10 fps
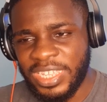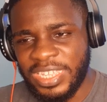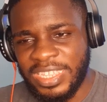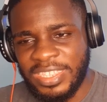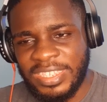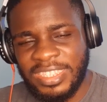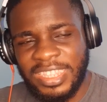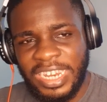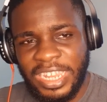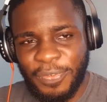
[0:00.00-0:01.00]
his
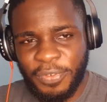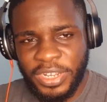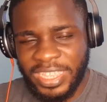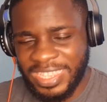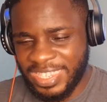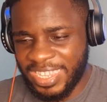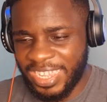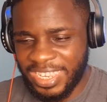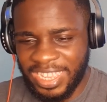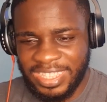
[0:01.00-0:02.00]
delivery, his
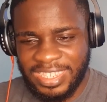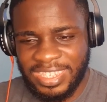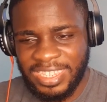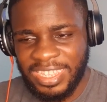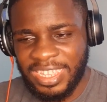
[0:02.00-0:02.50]
cadence,